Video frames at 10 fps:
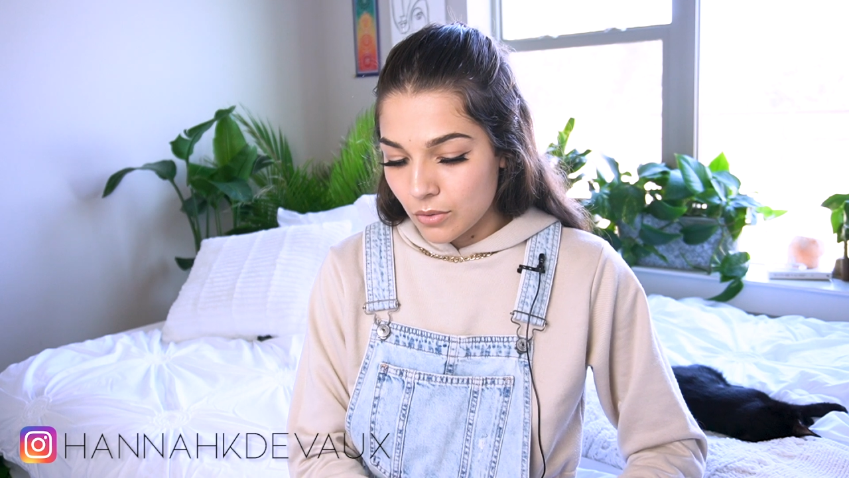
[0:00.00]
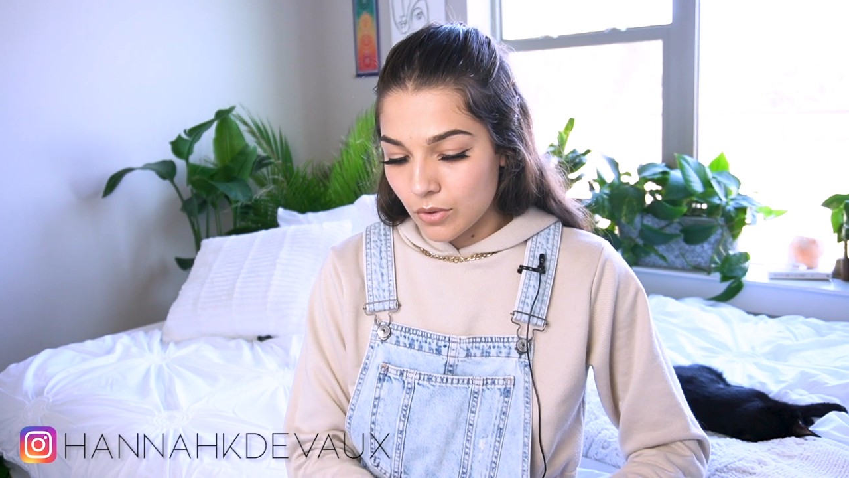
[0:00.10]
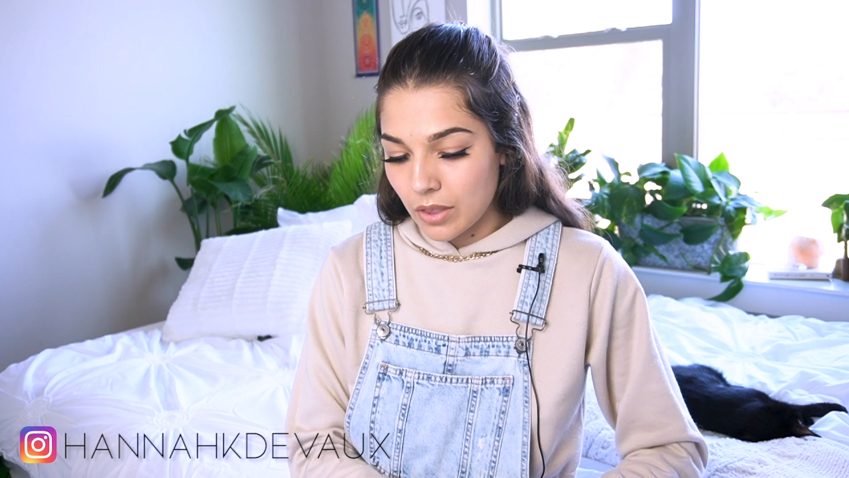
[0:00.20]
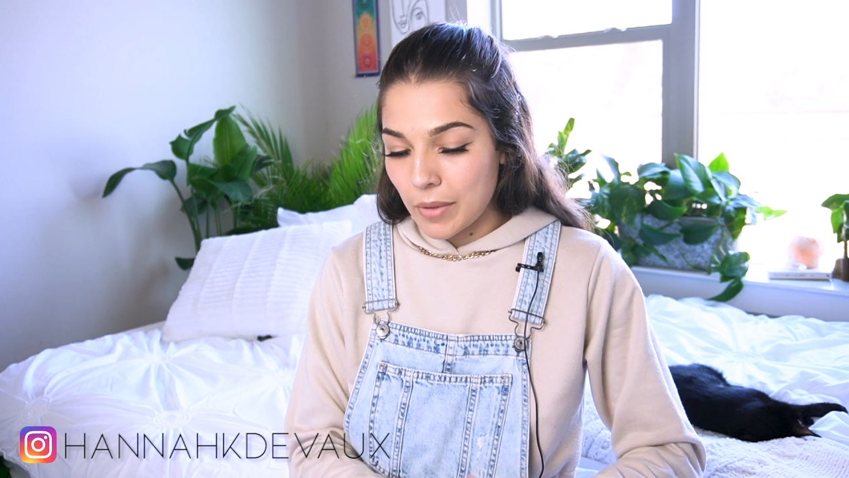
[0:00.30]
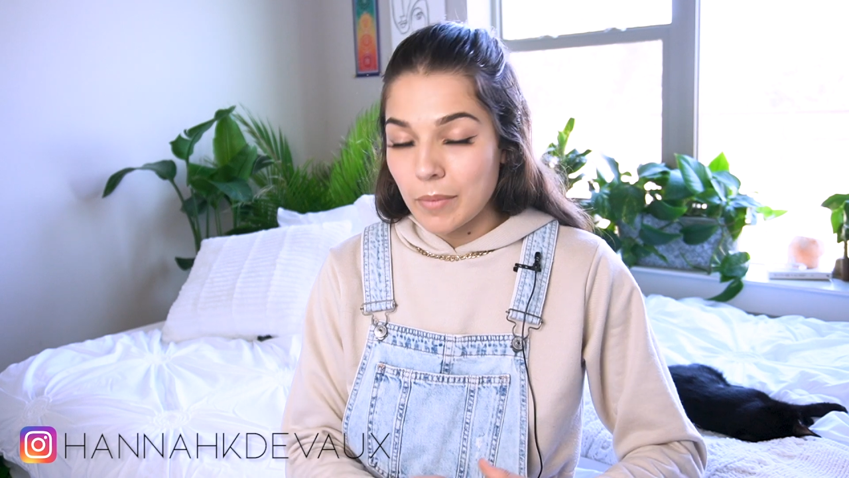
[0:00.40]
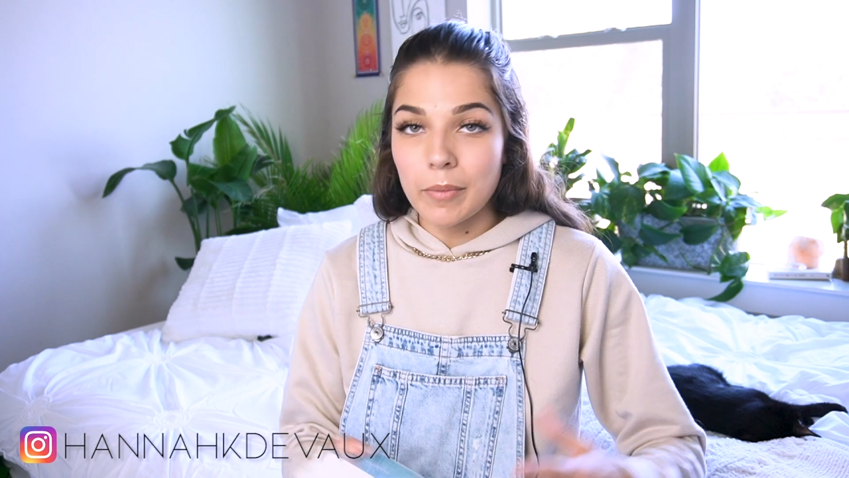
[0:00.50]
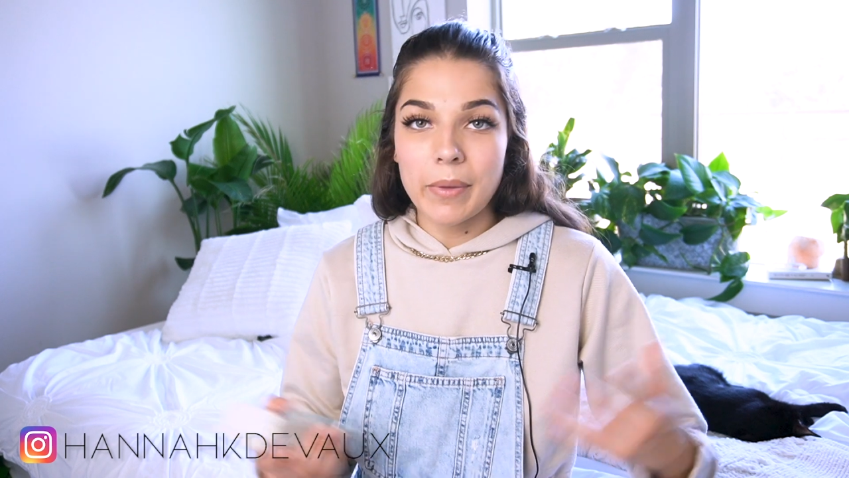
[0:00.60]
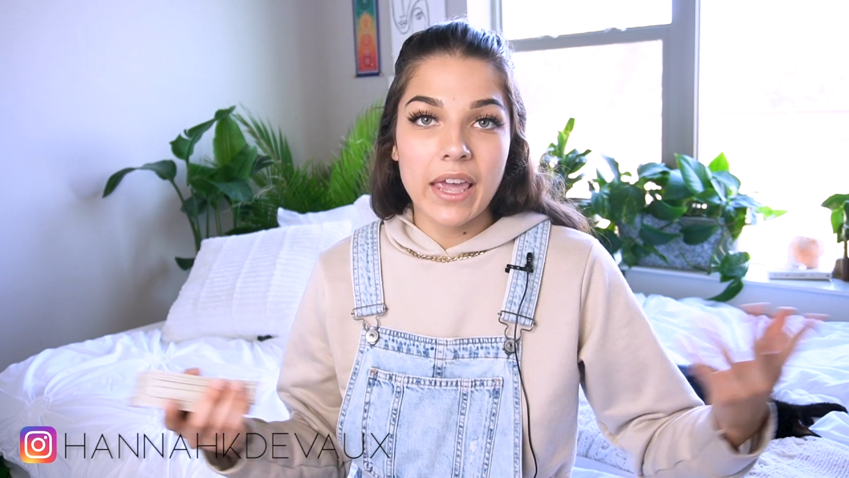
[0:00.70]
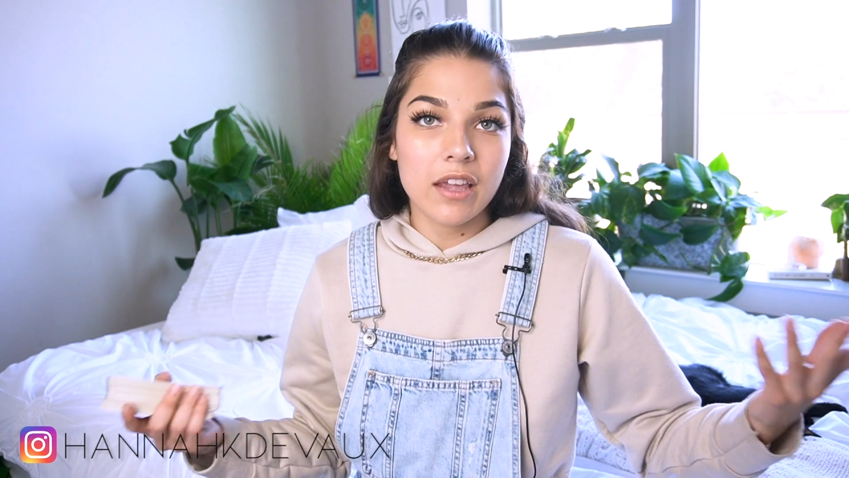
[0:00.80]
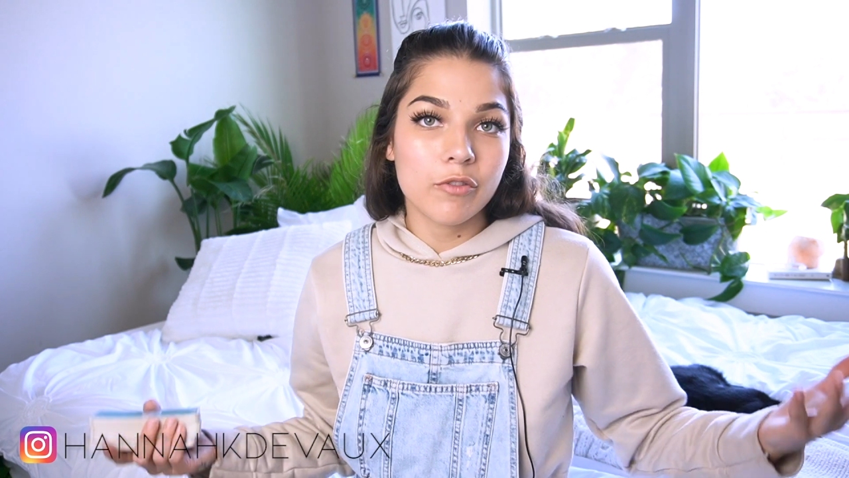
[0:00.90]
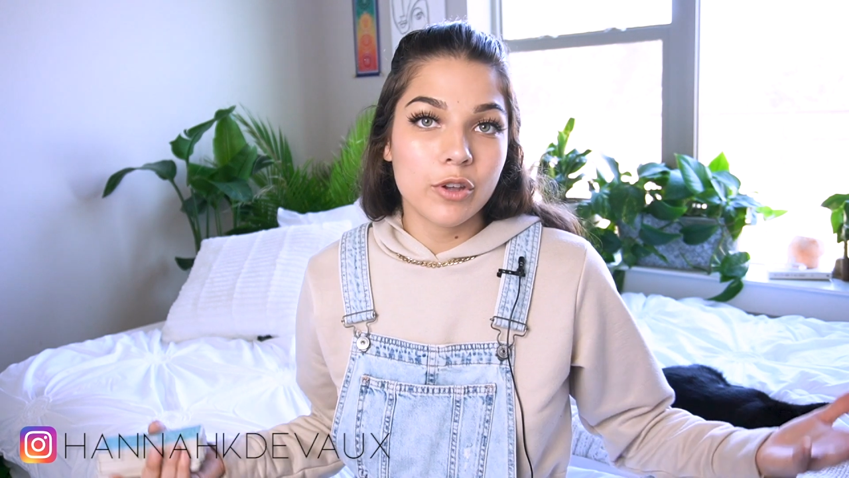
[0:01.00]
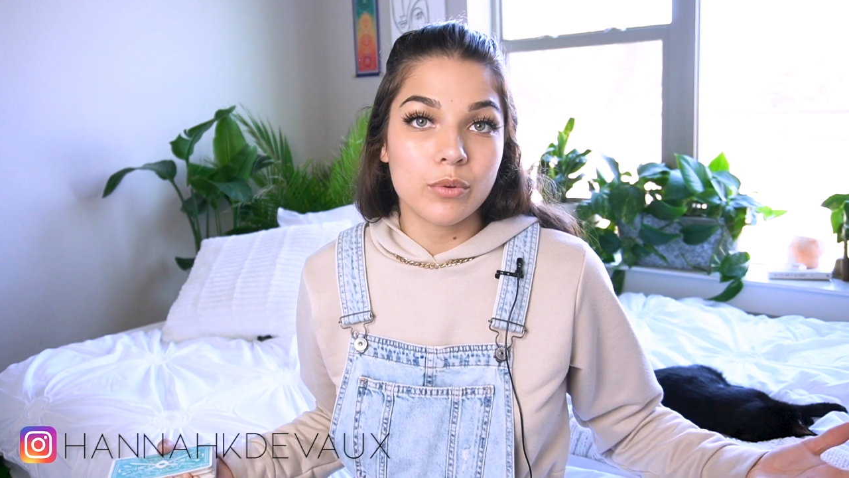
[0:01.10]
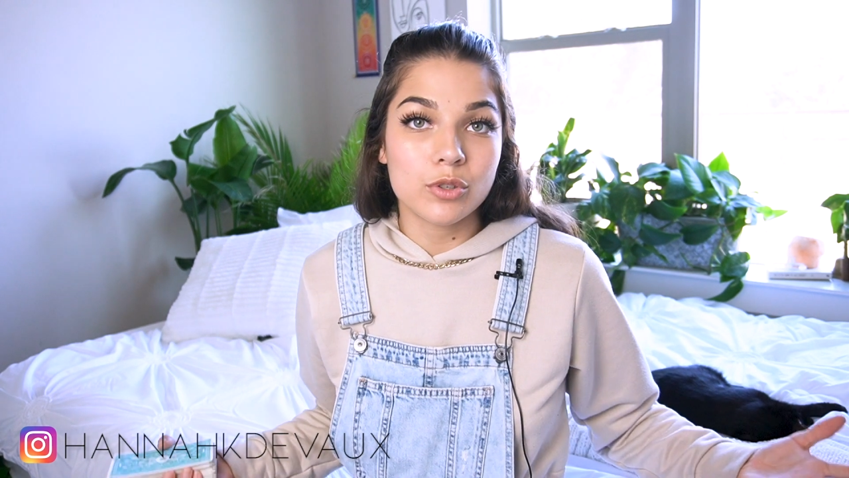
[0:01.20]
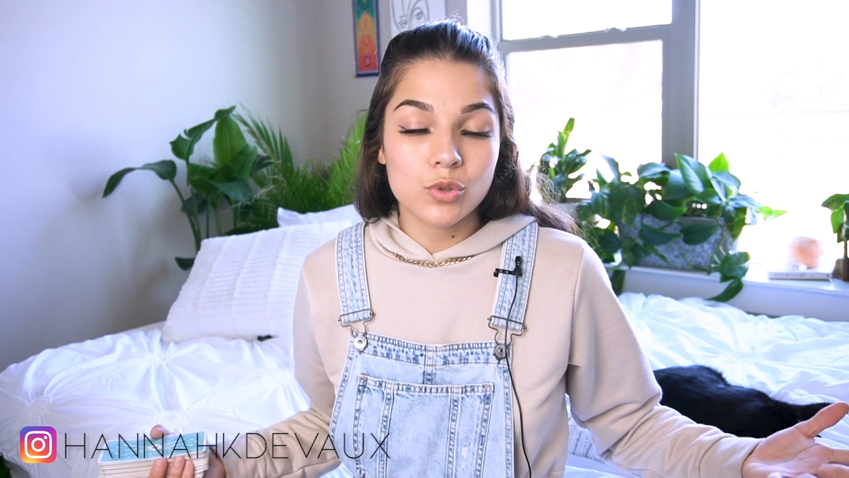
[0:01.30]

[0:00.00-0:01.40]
or they might be paying for you to